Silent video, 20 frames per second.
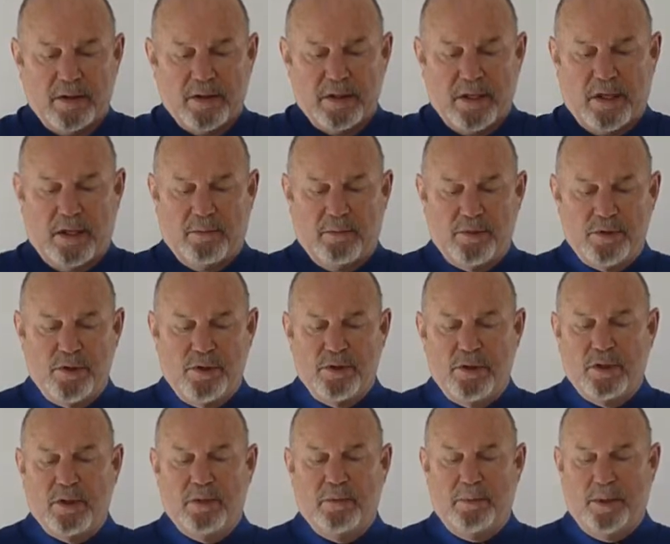these animals
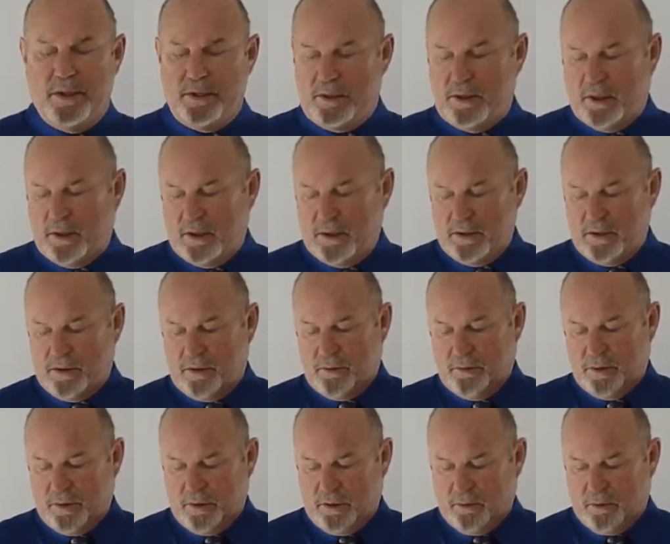using the basic
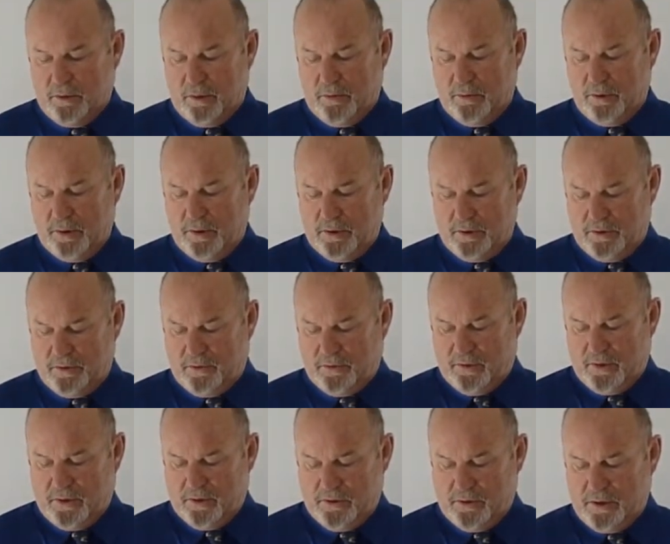instrument that we would use
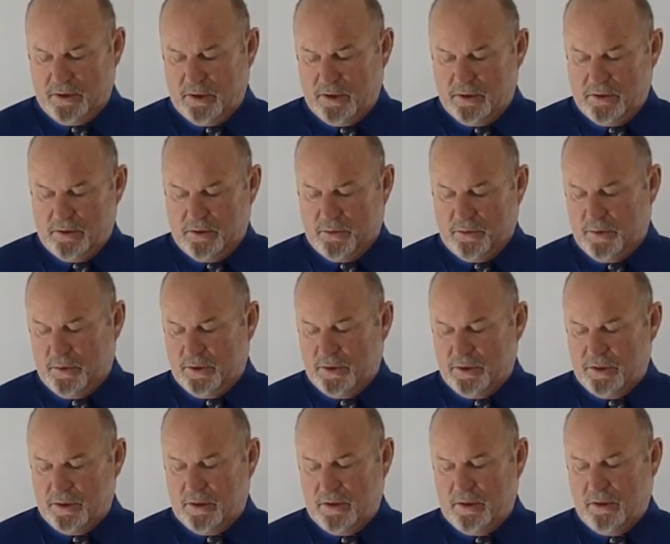for years and years, which
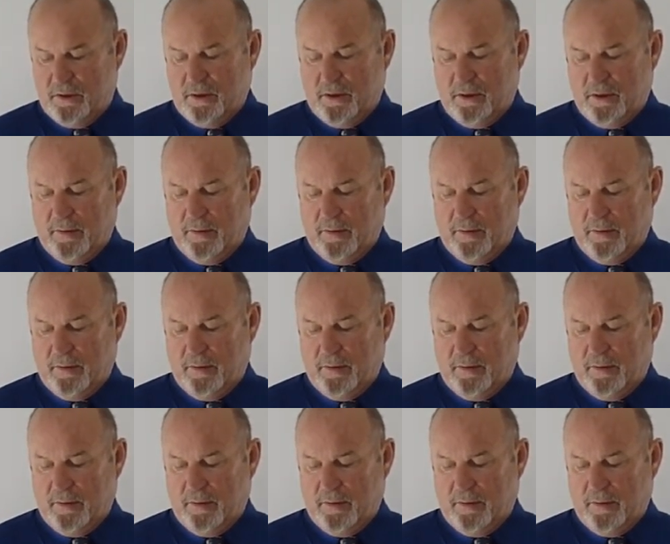is the